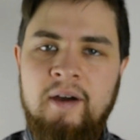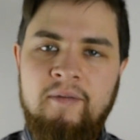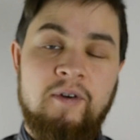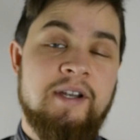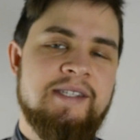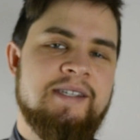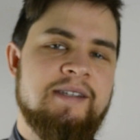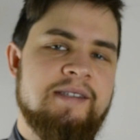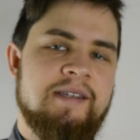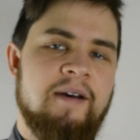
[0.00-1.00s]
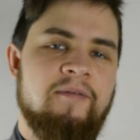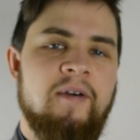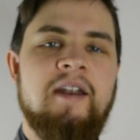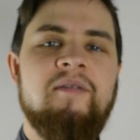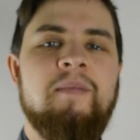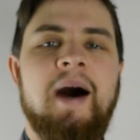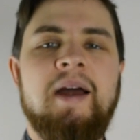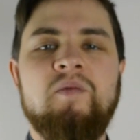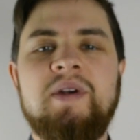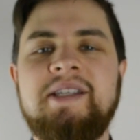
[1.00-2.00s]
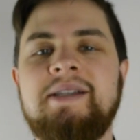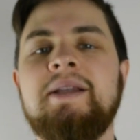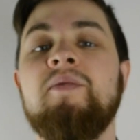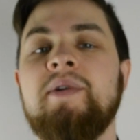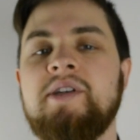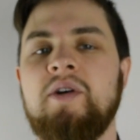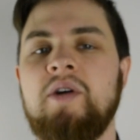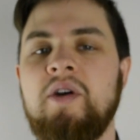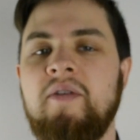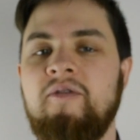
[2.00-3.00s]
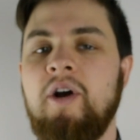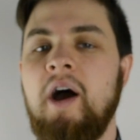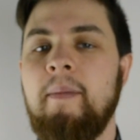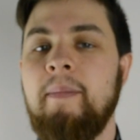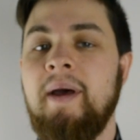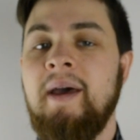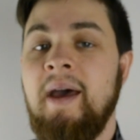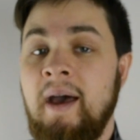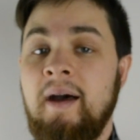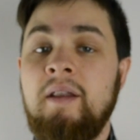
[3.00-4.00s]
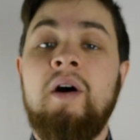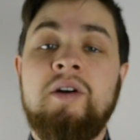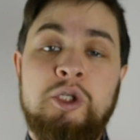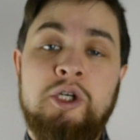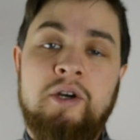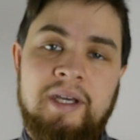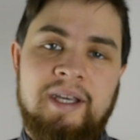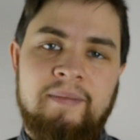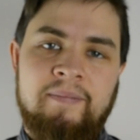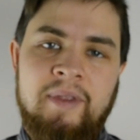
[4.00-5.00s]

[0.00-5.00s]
For instance, a friend of mine recently returned from a long journey